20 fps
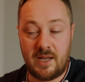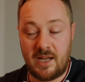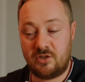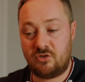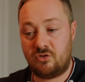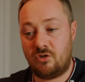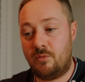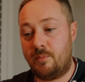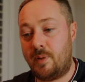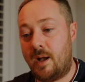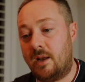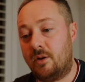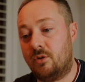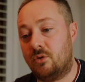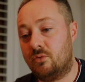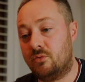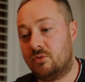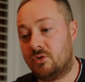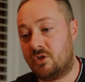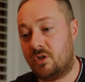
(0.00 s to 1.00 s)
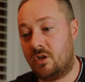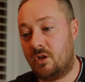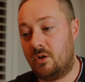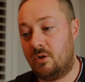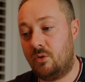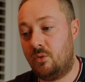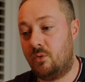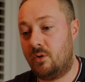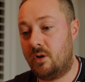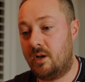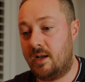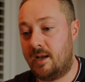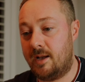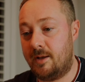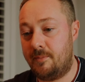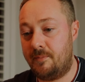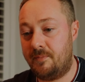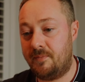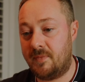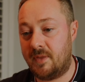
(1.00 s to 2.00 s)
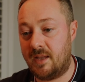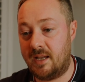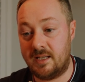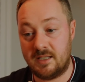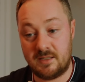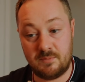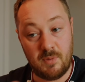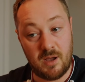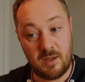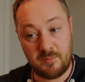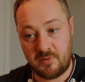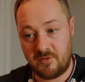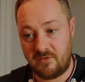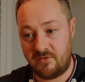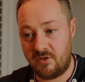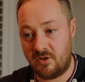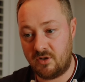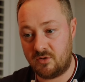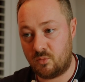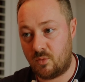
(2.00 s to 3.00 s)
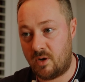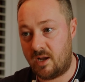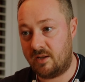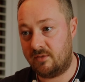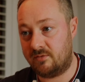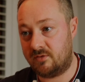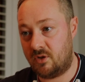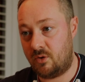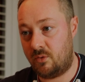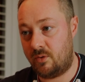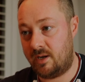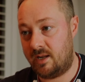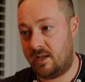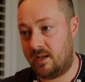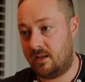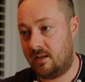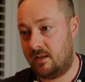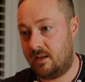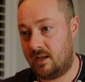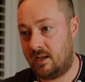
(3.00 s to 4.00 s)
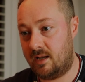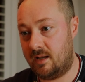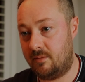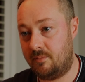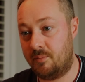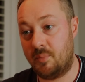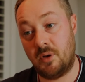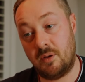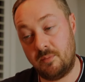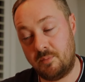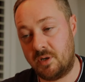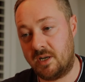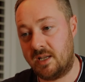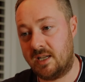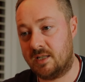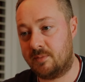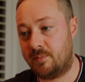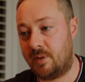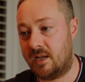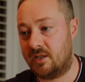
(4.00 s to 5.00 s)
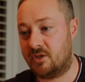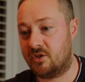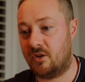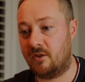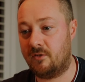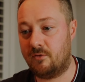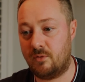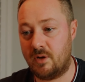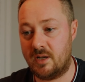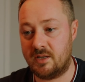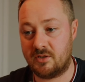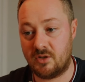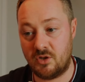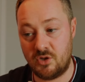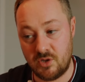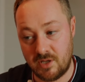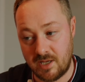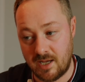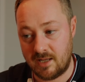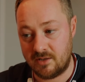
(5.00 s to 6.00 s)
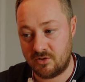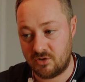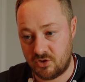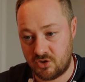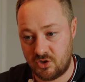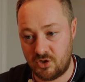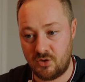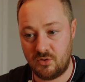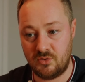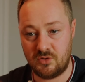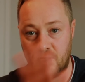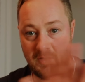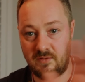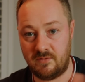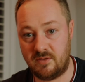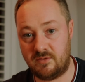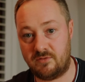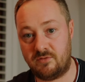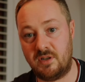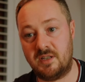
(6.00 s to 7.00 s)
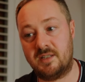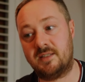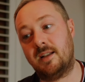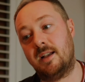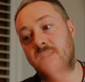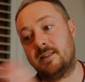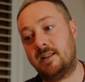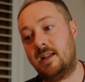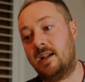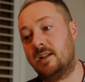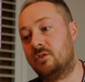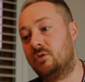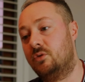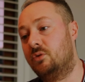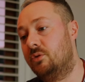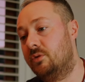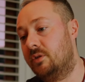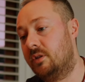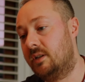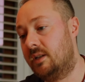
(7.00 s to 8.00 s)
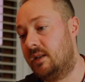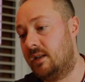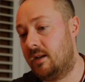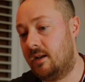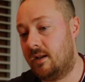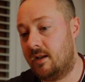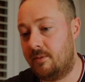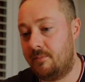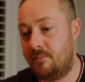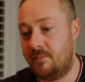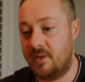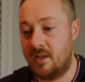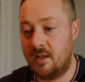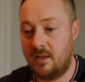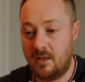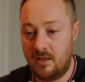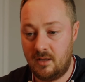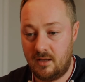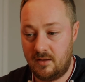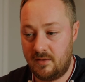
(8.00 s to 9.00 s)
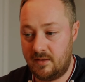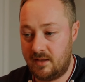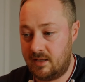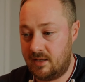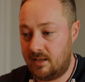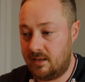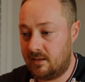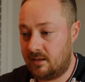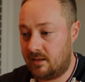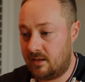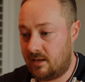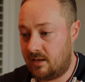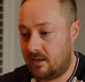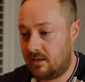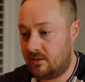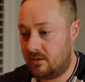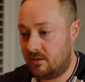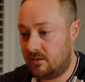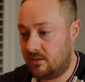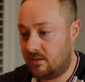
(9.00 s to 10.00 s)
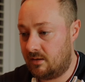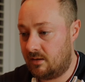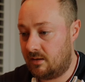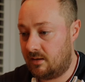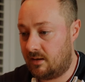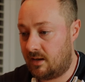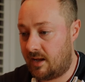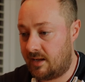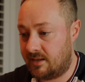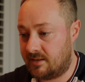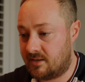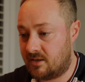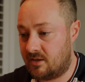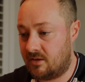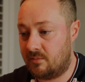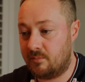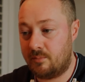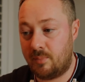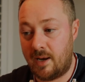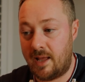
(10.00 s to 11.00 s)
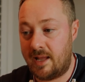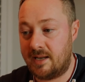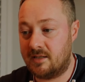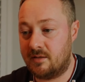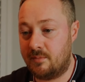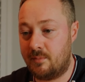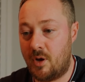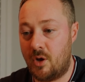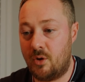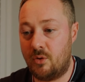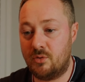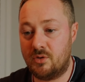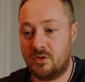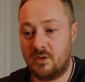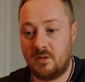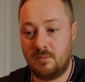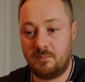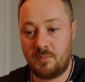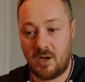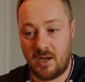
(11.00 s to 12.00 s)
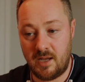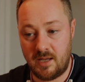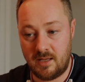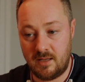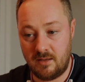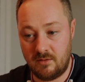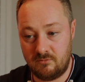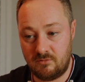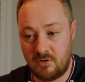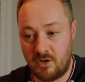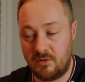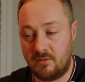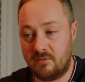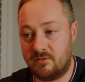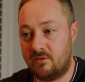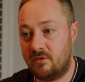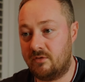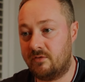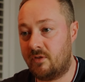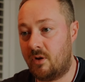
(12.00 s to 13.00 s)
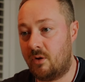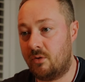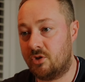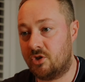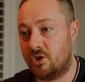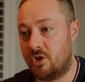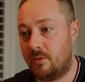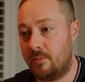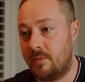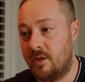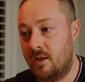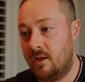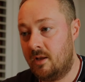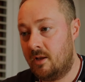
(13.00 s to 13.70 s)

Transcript: AstroPanel. So um, it's my preferred way of doing it, uh, but, but it is paid software. So you can just use either the free StarStax or the um, the uh, and blend mode by running them through Photoshop.